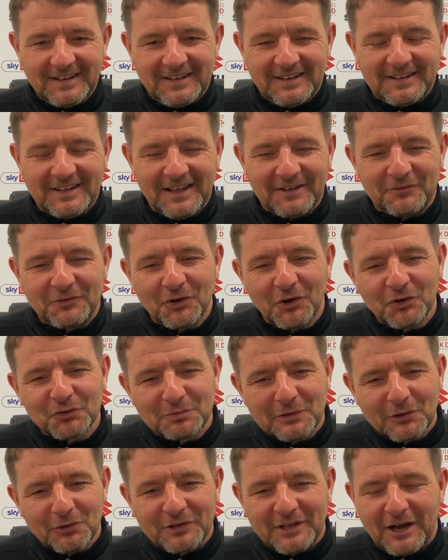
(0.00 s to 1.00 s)
yeah, of course
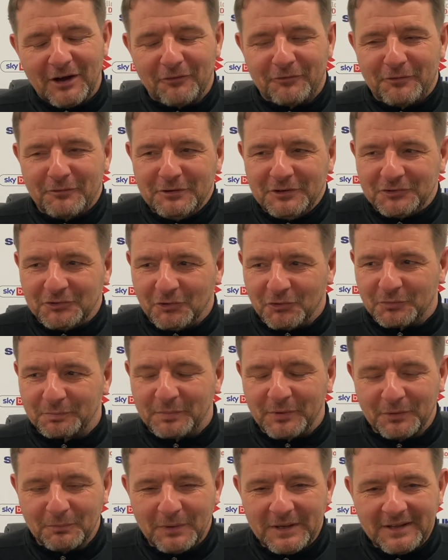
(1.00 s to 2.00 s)
we look out for results,
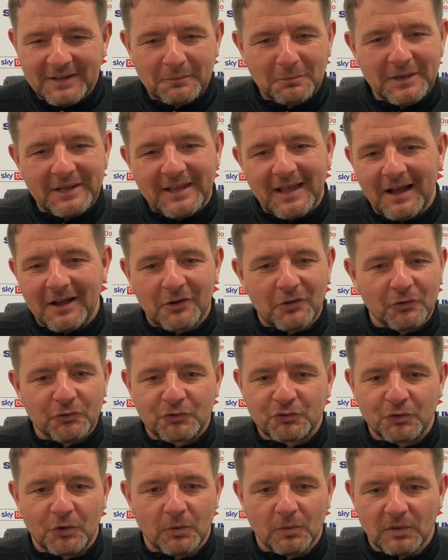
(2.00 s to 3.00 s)
but we, we can't
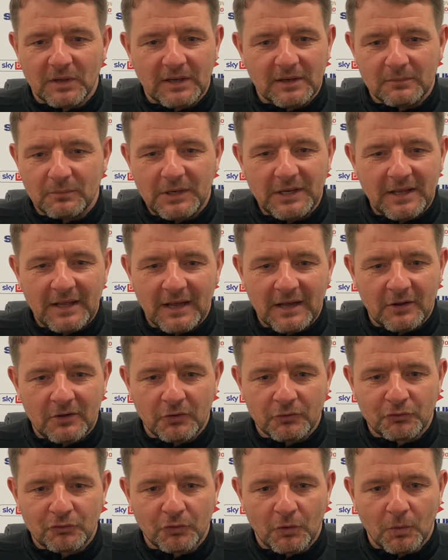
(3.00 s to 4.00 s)
control that. We can't
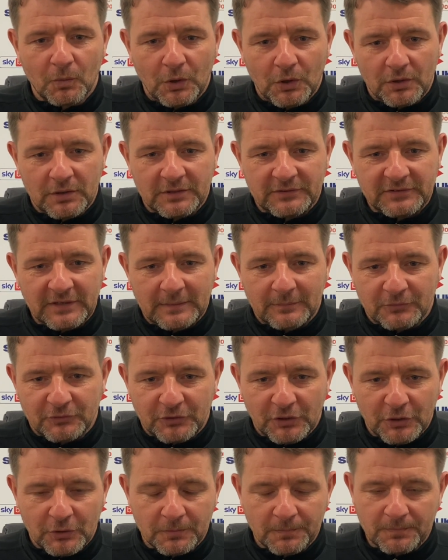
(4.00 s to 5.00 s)
control what other teams
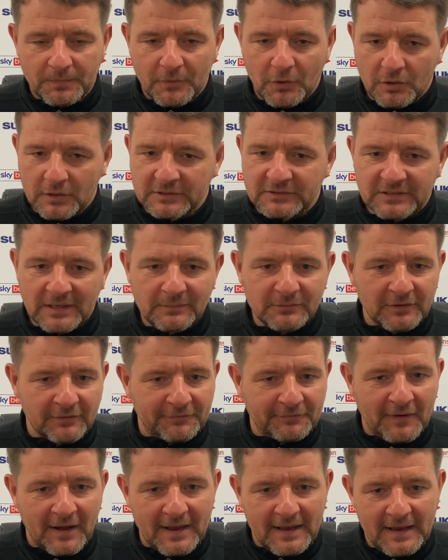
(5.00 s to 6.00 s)
do. Other teams are
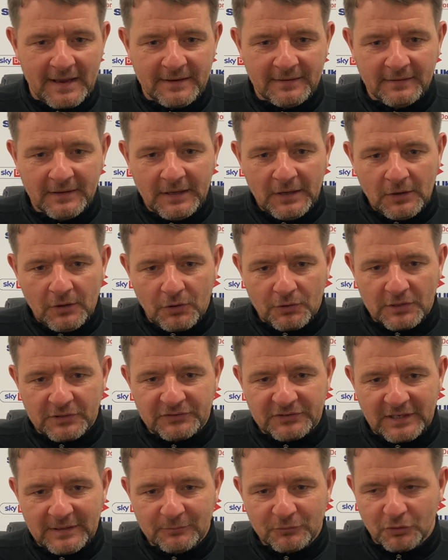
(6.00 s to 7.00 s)
fighting. Other
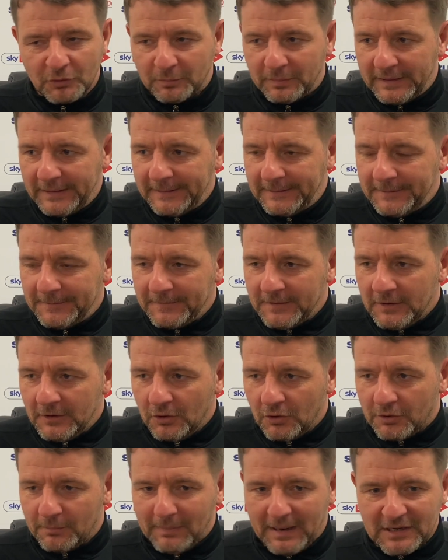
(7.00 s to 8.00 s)
teams will be,
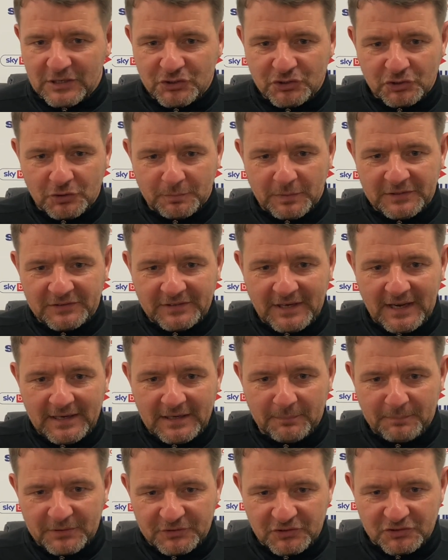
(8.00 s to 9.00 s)
other managers will be sat in a
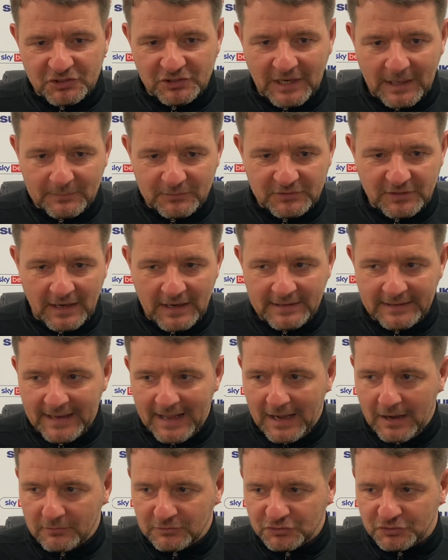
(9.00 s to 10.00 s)
position I'm sat in
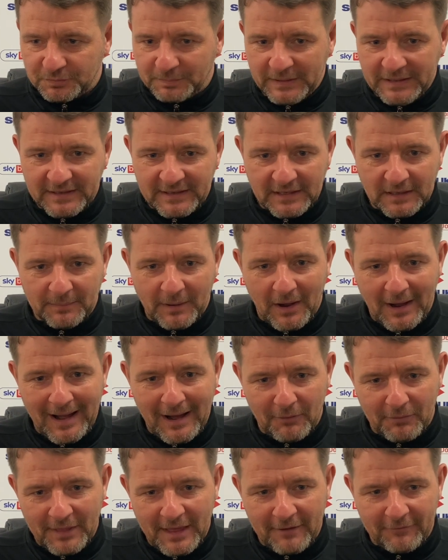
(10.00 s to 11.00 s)
now and speaking about
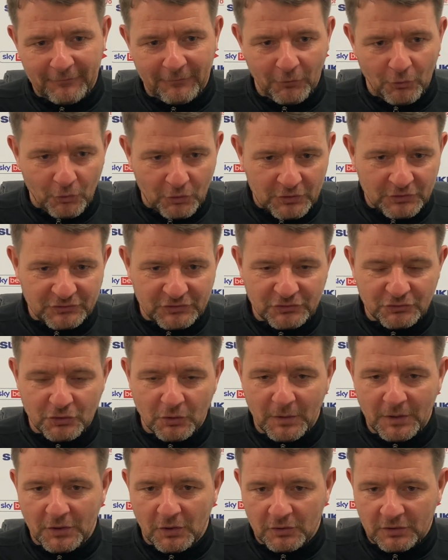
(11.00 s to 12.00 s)
how their focus is
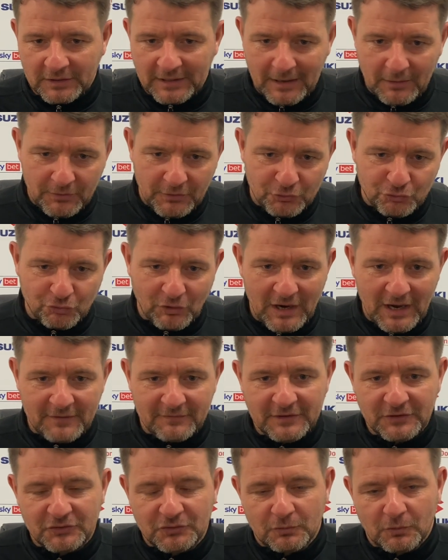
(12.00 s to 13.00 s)
going on and how they're
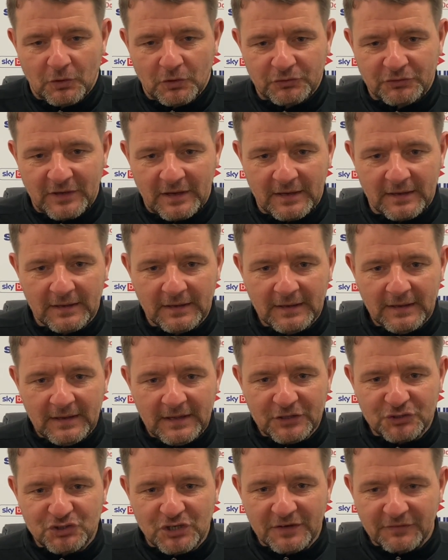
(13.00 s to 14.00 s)
driving towards uh,
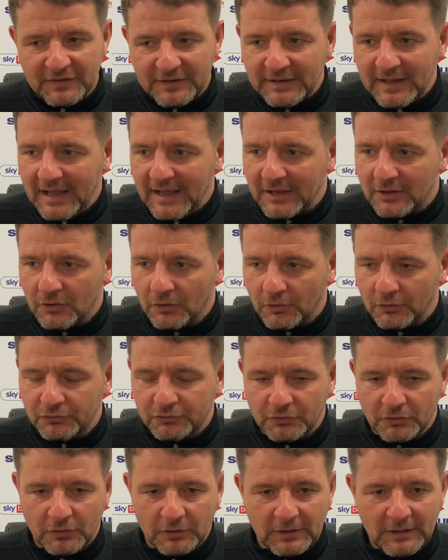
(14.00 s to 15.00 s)
achieving their goals.
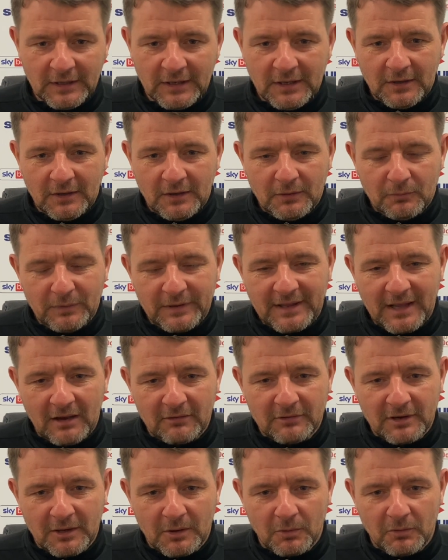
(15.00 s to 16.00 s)
So we can't
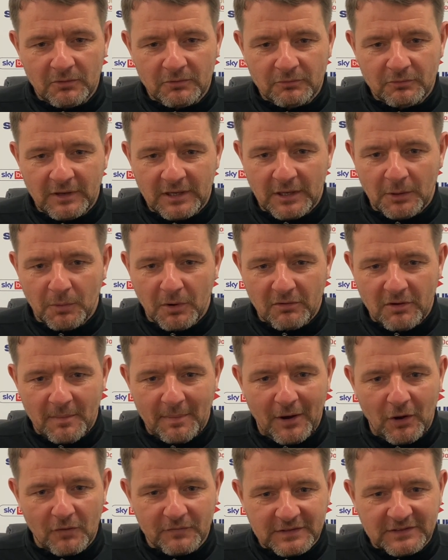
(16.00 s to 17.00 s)
re really worry
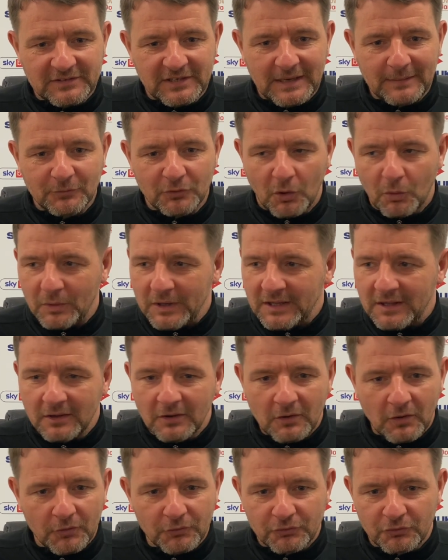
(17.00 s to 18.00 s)
about other teams. All we can
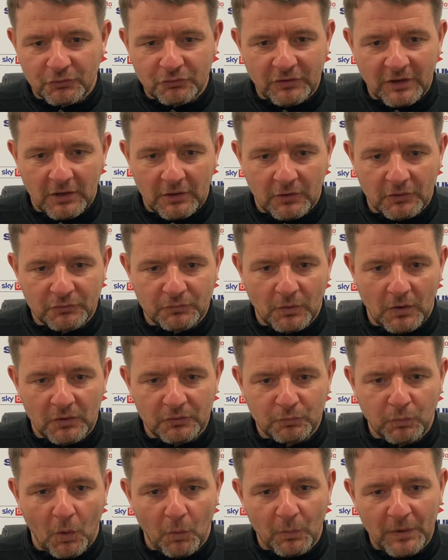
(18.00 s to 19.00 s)
concentrate on is,
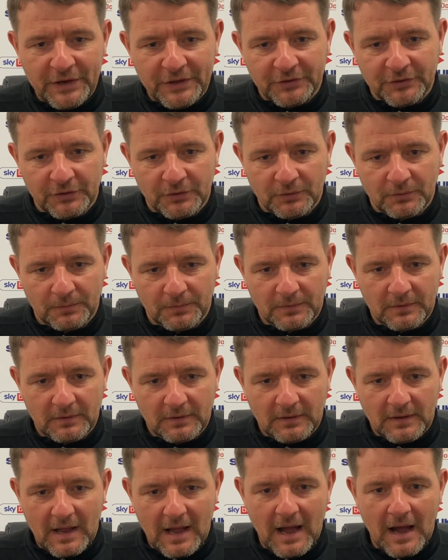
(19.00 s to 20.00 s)
is what we do,
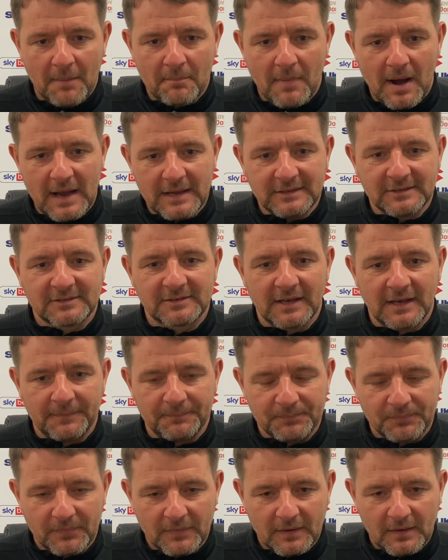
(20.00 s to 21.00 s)
our mindset,
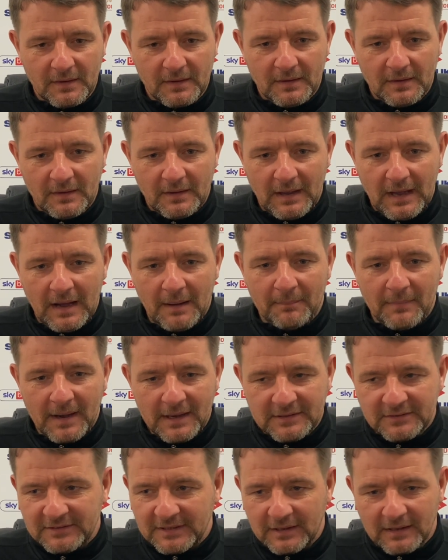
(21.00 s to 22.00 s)
our
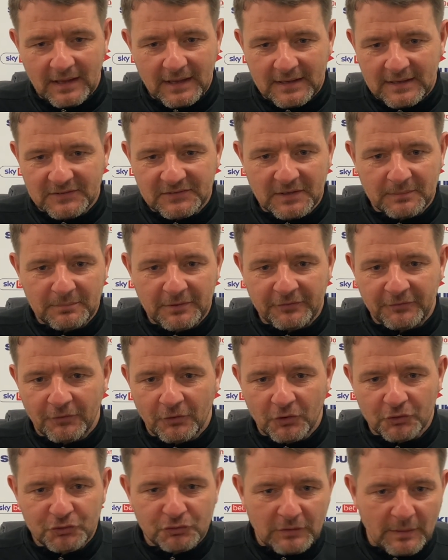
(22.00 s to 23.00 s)
mindset, like I said
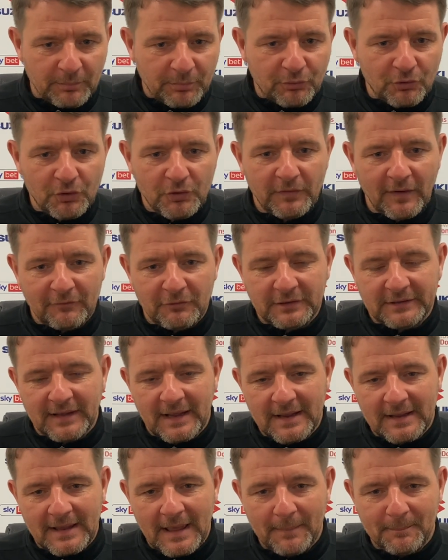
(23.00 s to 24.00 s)
before, to improve every
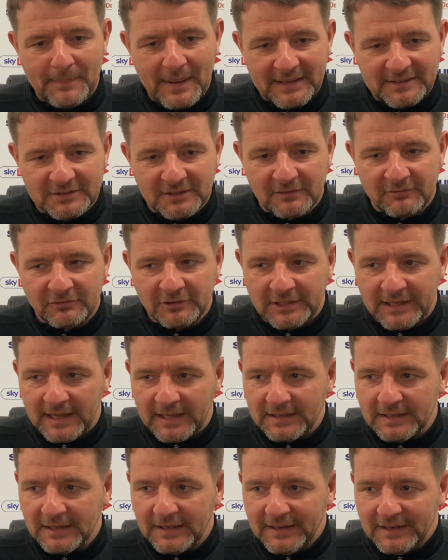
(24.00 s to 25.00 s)
day and get better every
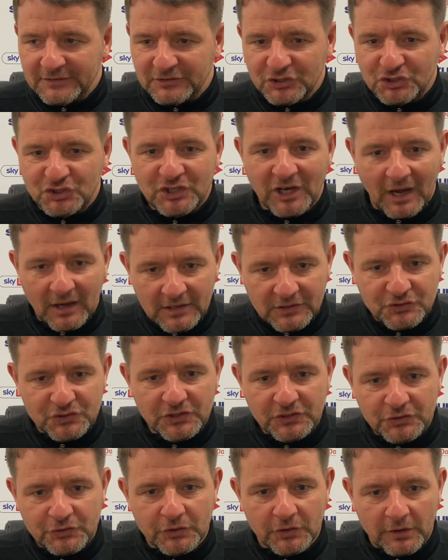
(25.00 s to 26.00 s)
day, to challenge
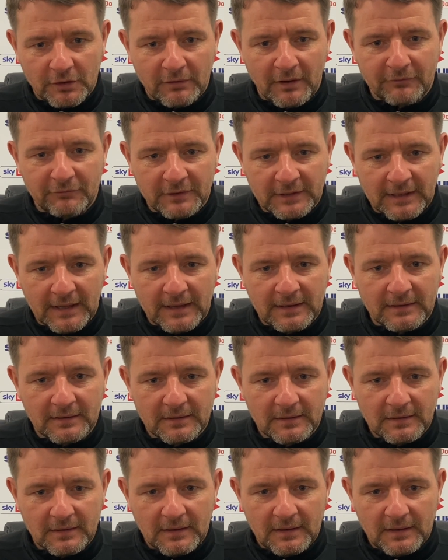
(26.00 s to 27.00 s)
each other every day
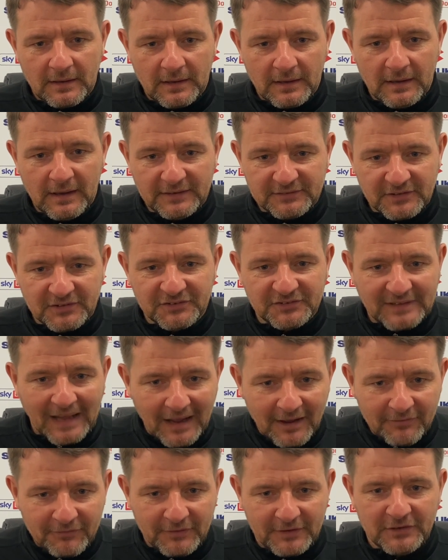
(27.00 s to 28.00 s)
uh, as a
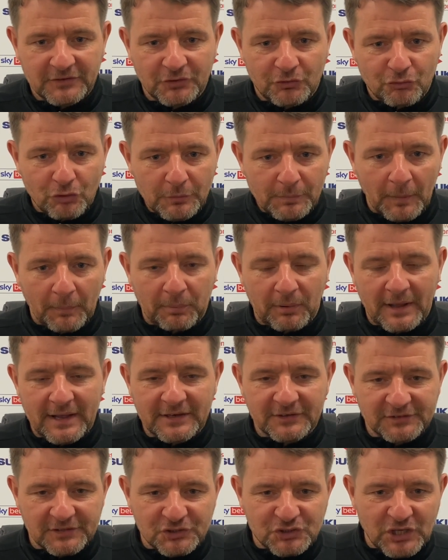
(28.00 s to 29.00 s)
staff and as a group of
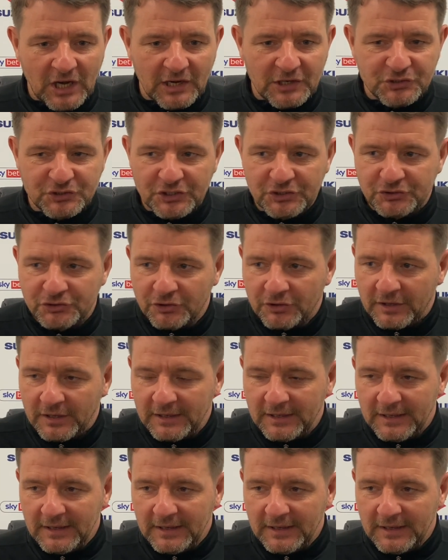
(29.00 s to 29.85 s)
players to challenge each other